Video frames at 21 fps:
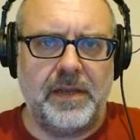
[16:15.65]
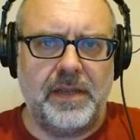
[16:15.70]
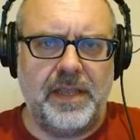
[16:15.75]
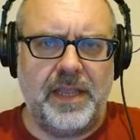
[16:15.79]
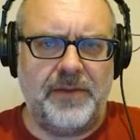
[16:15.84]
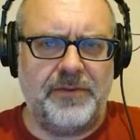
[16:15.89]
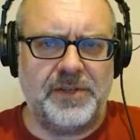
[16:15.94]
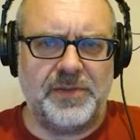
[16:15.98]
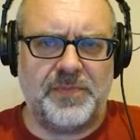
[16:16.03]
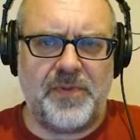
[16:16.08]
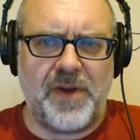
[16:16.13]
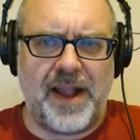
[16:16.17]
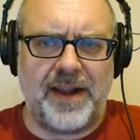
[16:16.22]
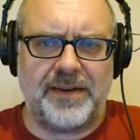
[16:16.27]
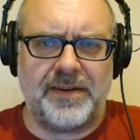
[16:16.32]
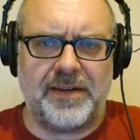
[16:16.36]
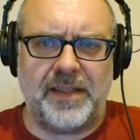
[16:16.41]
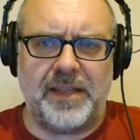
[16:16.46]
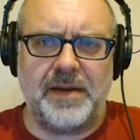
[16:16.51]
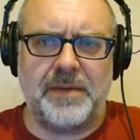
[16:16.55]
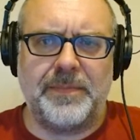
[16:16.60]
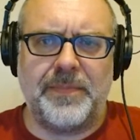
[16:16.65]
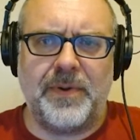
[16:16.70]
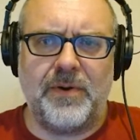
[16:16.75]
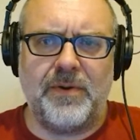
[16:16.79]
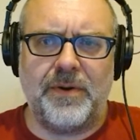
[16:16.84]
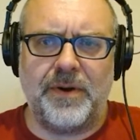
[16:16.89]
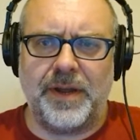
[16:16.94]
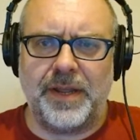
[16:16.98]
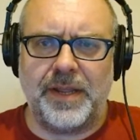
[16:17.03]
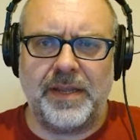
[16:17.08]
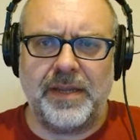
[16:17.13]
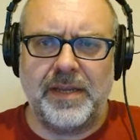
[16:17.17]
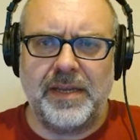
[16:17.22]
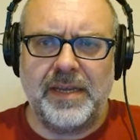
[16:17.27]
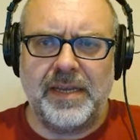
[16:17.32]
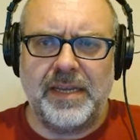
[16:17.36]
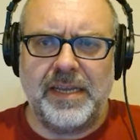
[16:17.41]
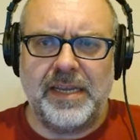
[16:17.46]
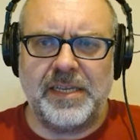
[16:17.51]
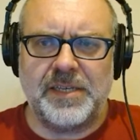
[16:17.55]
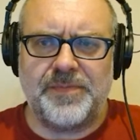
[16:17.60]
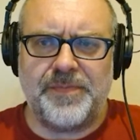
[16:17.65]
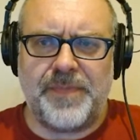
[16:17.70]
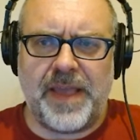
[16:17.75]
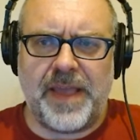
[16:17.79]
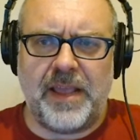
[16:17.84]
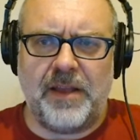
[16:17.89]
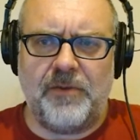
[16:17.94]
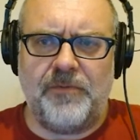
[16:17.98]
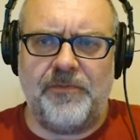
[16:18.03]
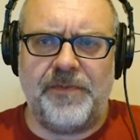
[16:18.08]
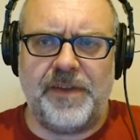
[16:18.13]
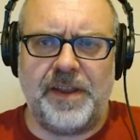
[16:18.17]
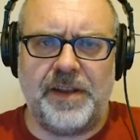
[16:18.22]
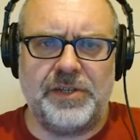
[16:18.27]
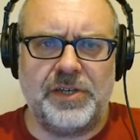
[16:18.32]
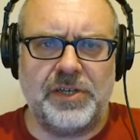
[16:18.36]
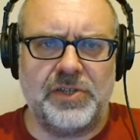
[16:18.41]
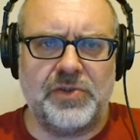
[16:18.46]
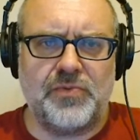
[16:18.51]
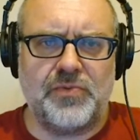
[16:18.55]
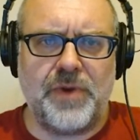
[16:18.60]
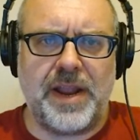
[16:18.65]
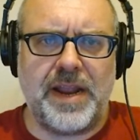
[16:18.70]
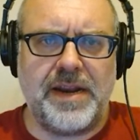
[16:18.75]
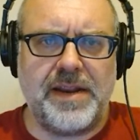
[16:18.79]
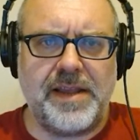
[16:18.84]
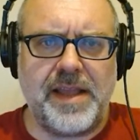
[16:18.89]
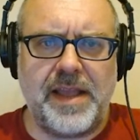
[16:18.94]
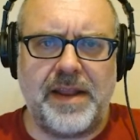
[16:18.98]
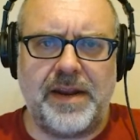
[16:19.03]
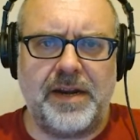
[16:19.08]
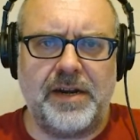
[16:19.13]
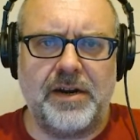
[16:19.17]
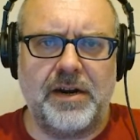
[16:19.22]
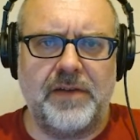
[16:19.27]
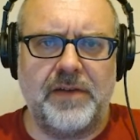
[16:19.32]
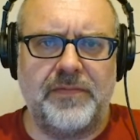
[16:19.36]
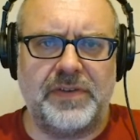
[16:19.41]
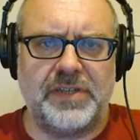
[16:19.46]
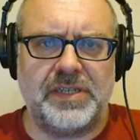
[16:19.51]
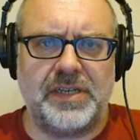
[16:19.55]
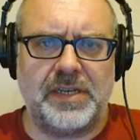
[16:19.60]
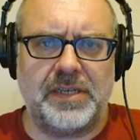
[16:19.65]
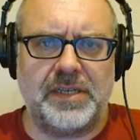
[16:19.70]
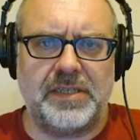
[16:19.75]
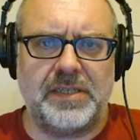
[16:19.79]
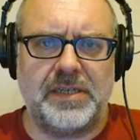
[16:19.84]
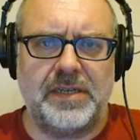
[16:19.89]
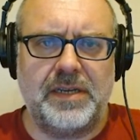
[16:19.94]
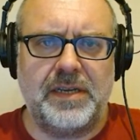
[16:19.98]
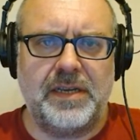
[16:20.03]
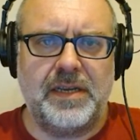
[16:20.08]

He was practically a boy, his pale features radiating nervousness,